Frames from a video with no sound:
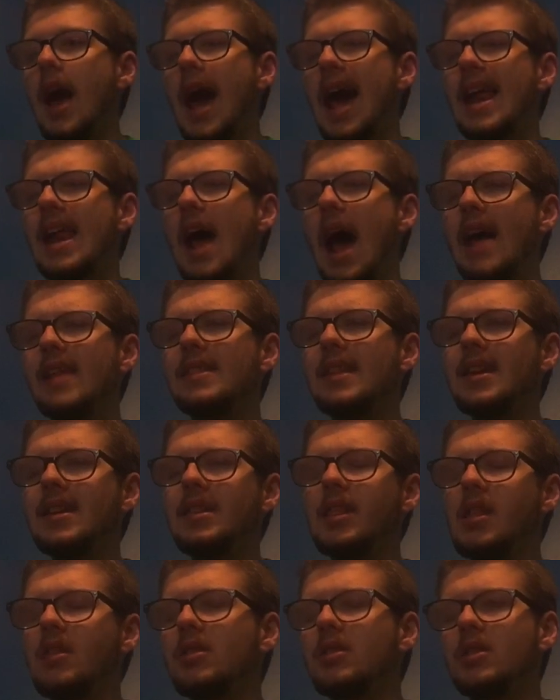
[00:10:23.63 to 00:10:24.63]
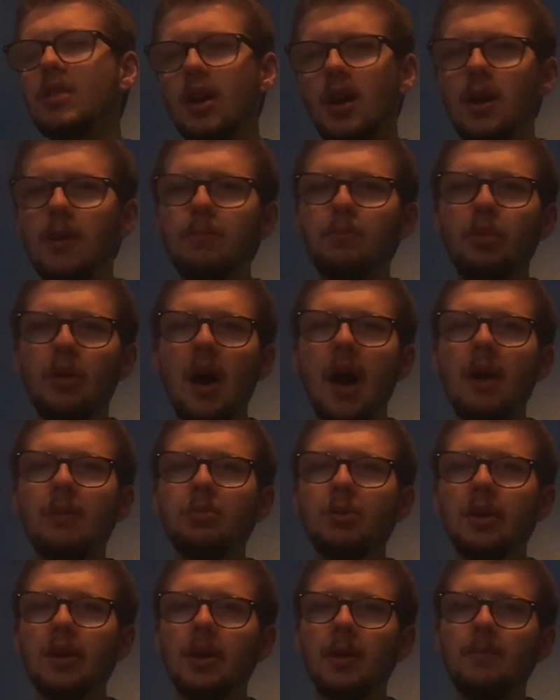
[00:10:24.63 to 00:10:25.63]
And I think the third
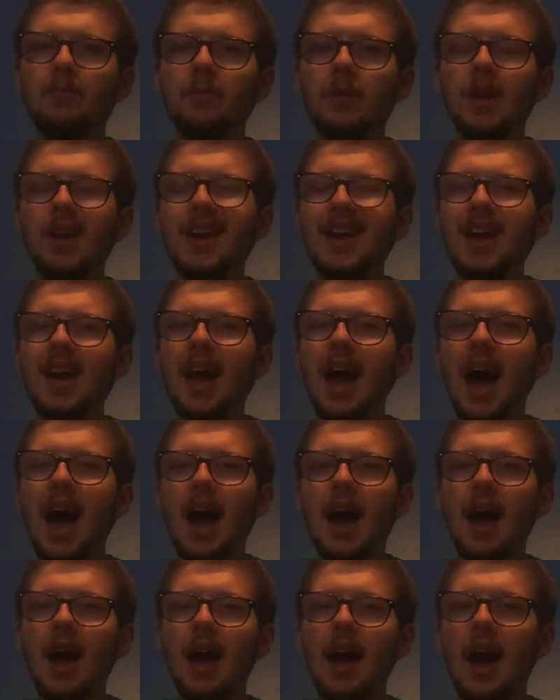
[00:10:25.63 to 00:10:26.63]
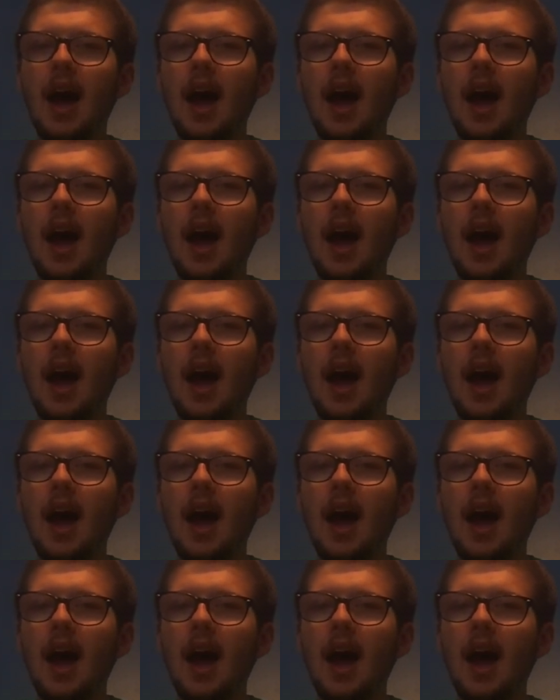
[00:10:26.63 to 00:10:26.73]
problem, I